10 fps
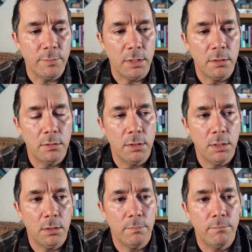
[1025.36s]
but
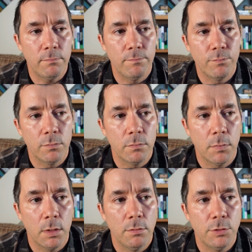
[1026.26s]
to
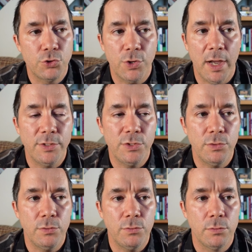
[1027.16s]
try
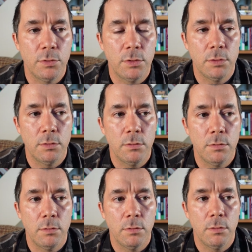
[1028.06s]
to
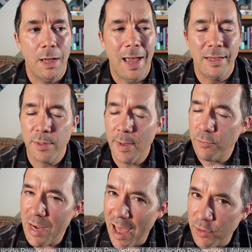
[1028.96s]
somehow
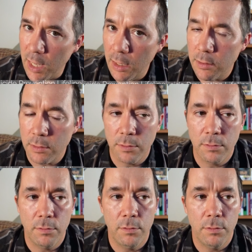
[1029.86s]
navigate
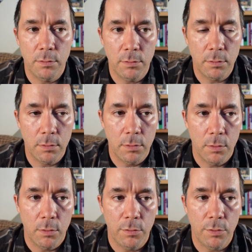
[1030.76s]

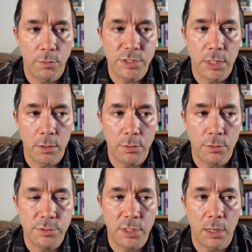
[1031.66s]
those
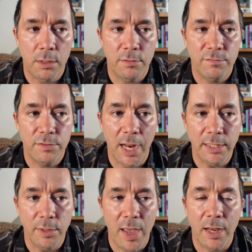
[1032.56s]
years of
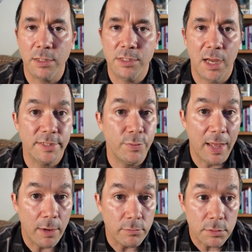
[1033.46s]
nightly panic attacks
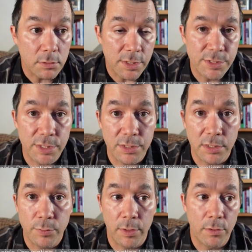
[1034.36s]
without
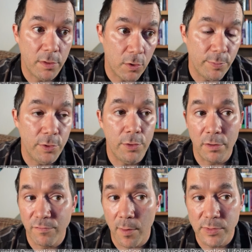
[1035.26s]
assistance, whether therapeutic
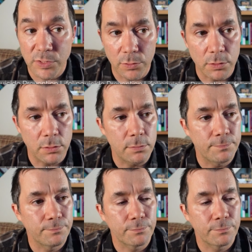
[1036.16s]
or pharmaceutical,